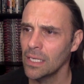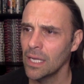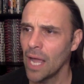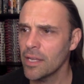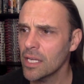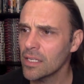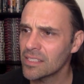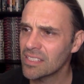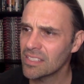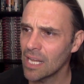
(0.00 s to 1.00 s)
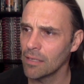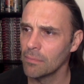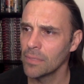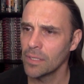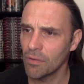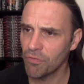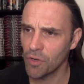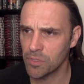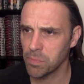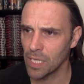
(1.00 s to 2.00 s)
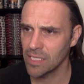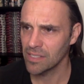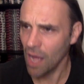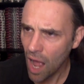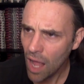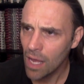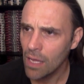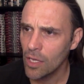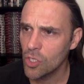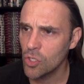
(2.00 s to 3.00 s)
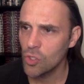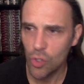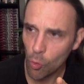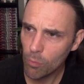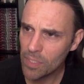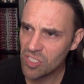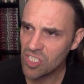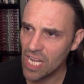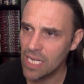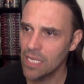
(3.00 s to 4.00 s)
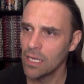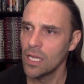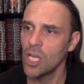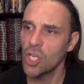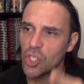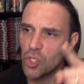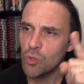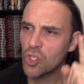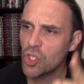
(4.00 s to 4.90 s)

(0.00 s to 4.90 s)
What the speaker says: How you gonna sell him in the first place, huh? Your mistake. You